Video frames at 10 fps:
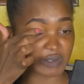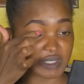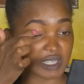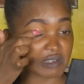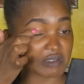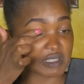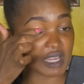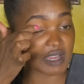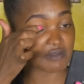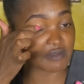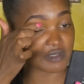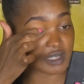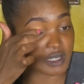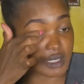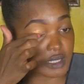because I don't have
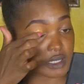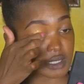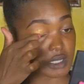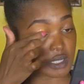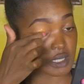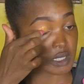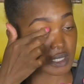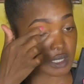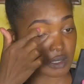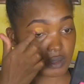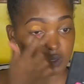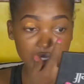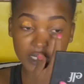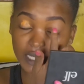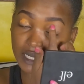
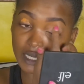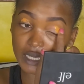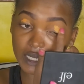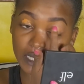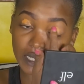concealer.